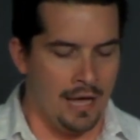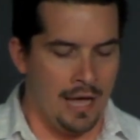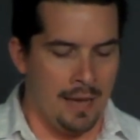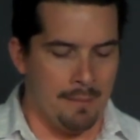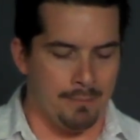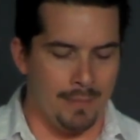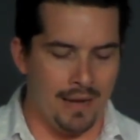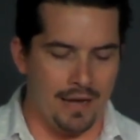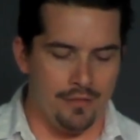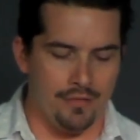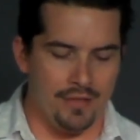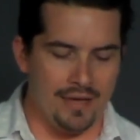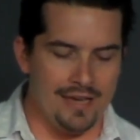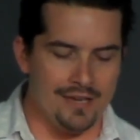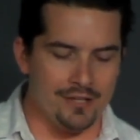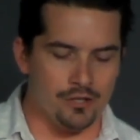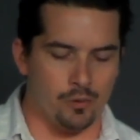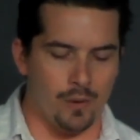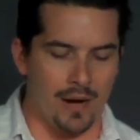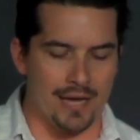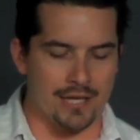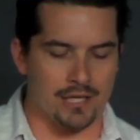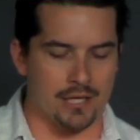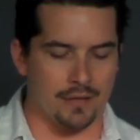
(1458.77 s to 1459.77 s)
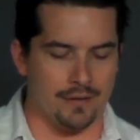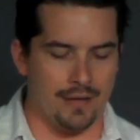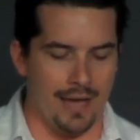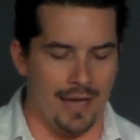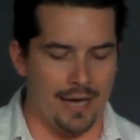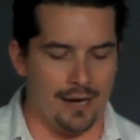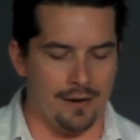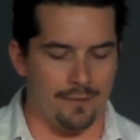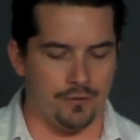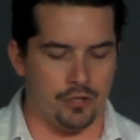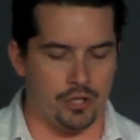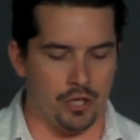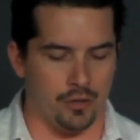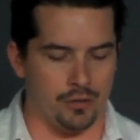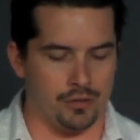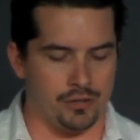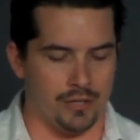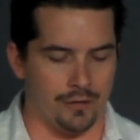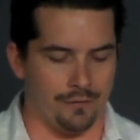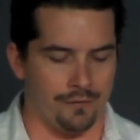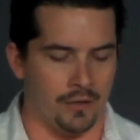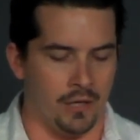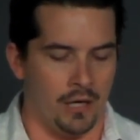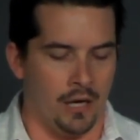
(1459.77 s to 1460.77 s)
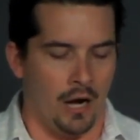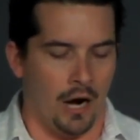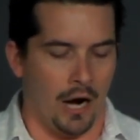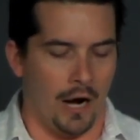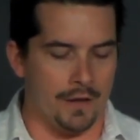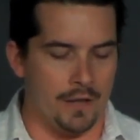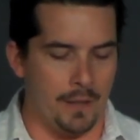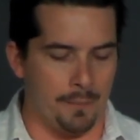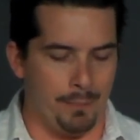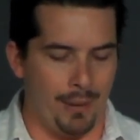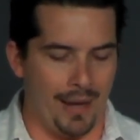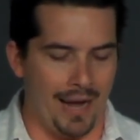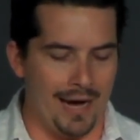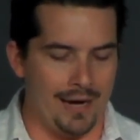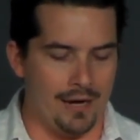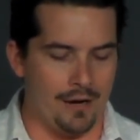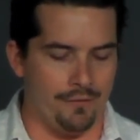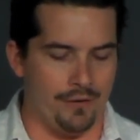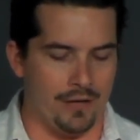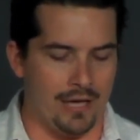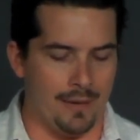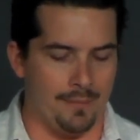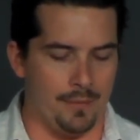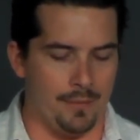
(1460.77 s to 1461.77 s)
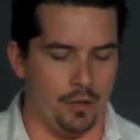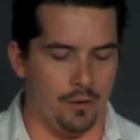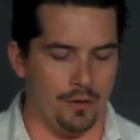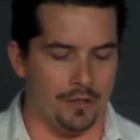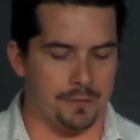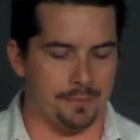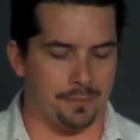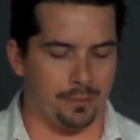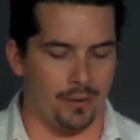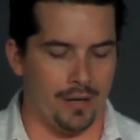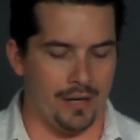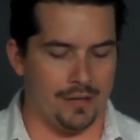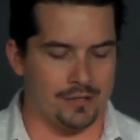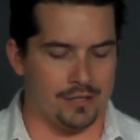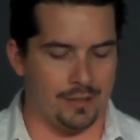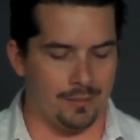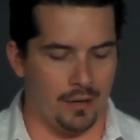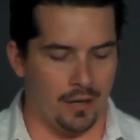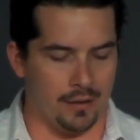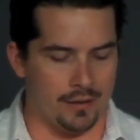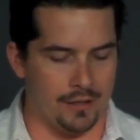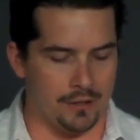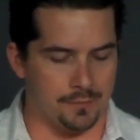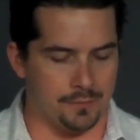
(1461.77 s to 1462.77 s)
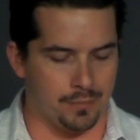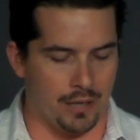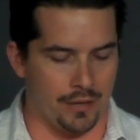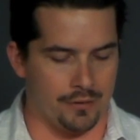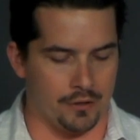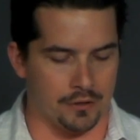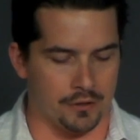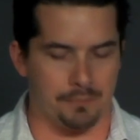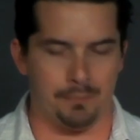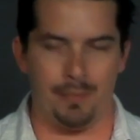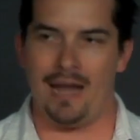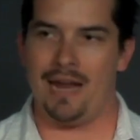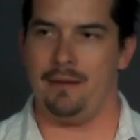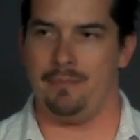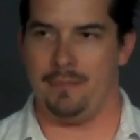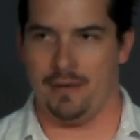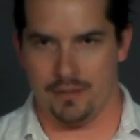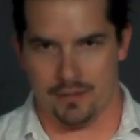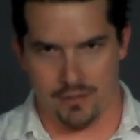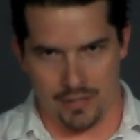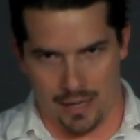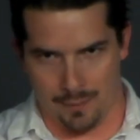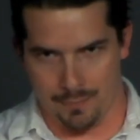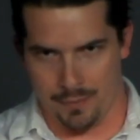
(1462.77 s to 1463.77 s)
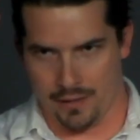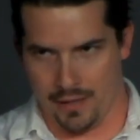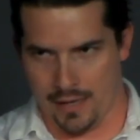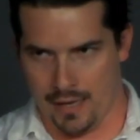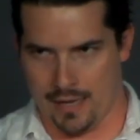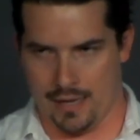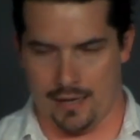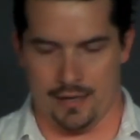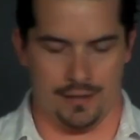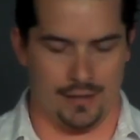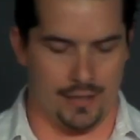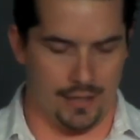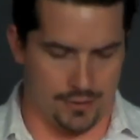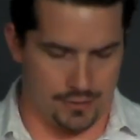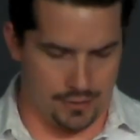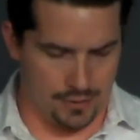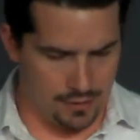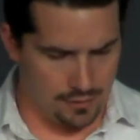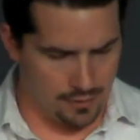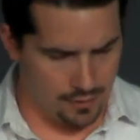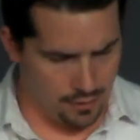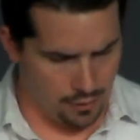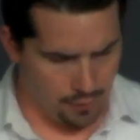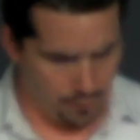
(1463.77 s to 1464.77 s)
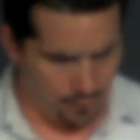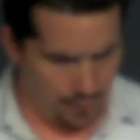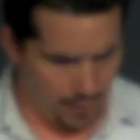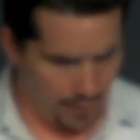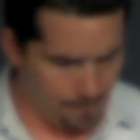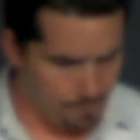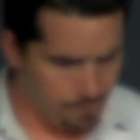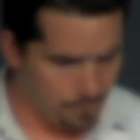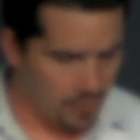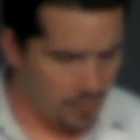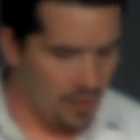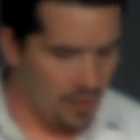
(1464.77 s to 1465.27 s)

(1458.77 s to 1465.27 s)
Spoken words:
May these rest on the head of Joseph, on the pate of him who is prince among his brothers. Pate means top of the head, in case you didn't know that.